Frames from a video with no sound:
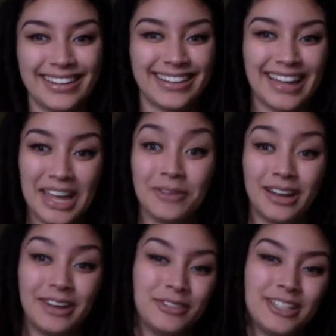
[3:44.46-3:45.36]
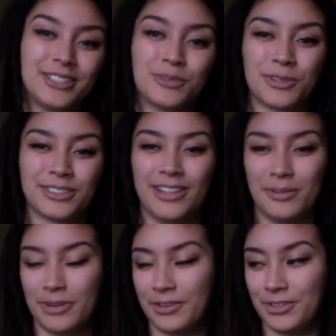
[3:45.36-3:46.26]
It just works a
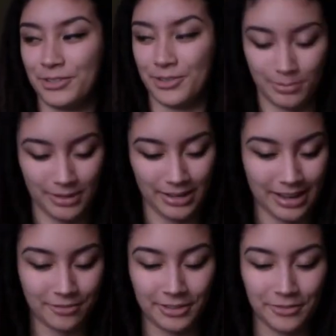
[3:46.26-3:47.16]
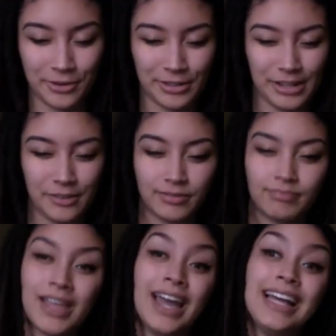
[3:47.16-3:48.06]
lot better. Just trust me, you gotta feel it for yourself.
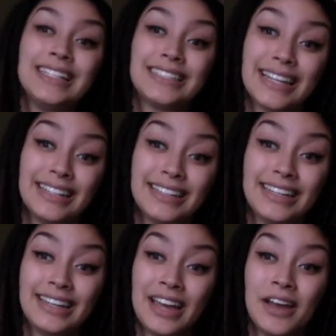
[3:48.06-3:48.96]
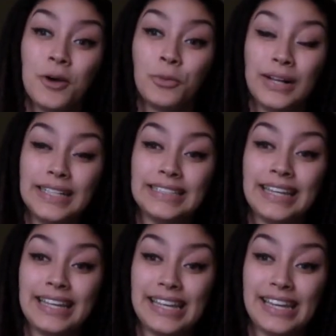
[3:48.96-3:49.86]
Secondly was
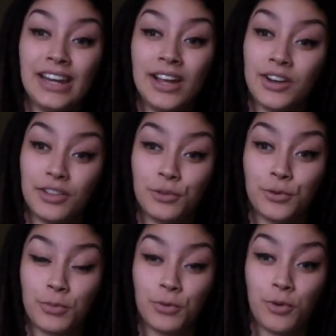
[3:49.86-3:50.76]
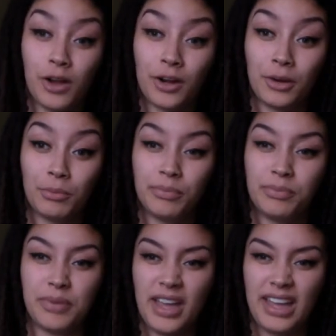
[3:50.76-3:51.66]
heat, not in the form of water,
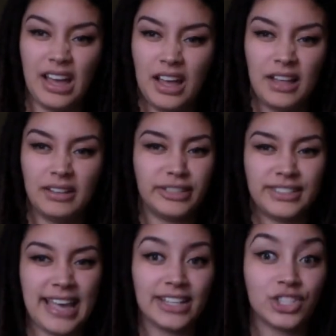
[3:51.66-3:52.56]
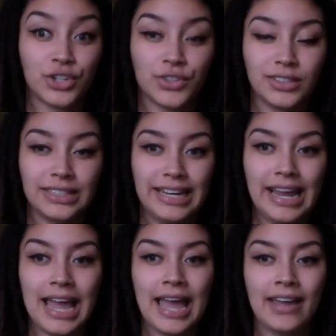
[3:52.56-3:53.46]
but just external
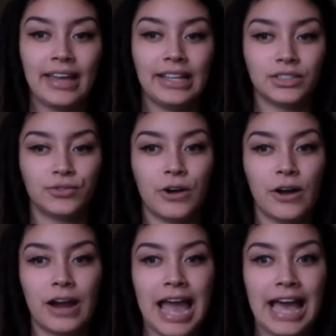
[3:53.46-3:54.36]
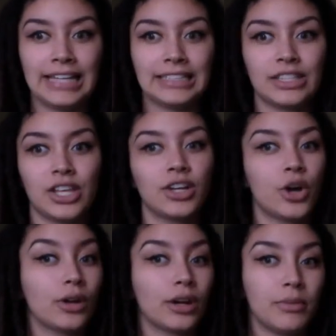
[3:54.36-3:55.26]
heat as far as the
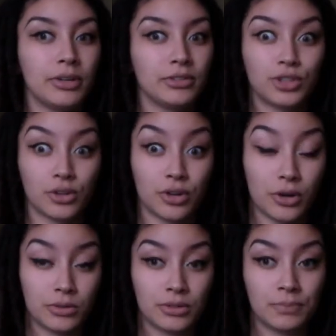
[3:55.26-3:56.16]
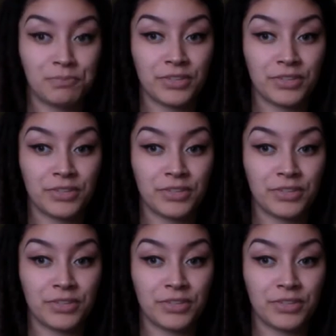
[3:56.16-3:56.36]
coconut milk soap goes.